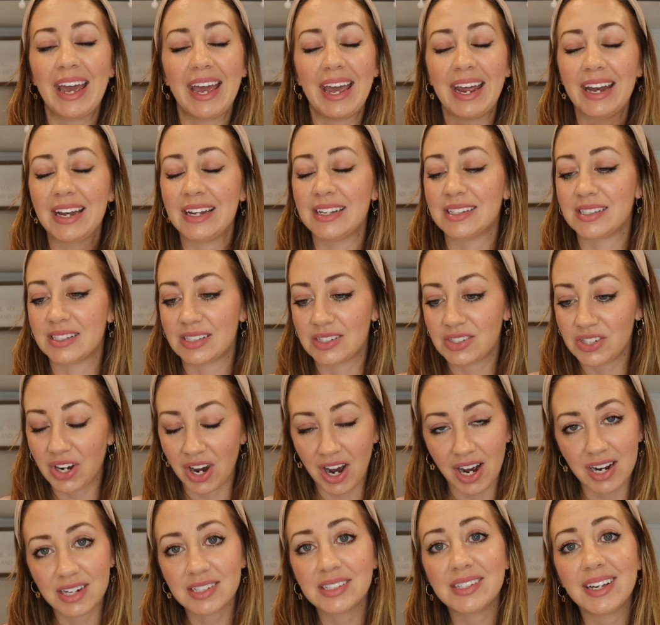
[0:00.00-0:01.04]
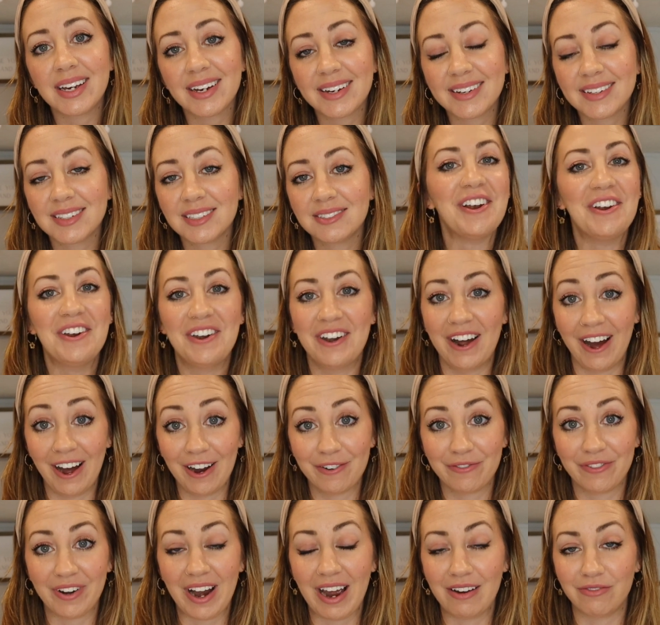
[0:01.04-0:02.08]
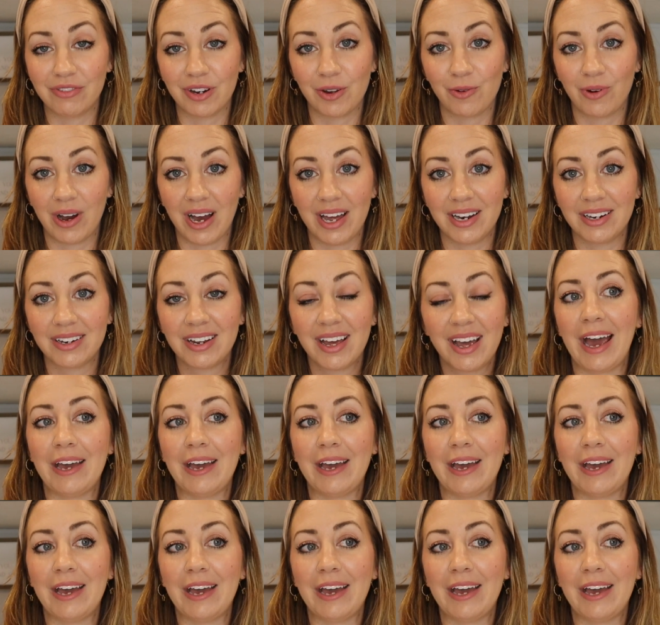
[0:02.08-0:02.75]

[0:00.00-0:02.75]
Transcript: It is toxic, not for everyone.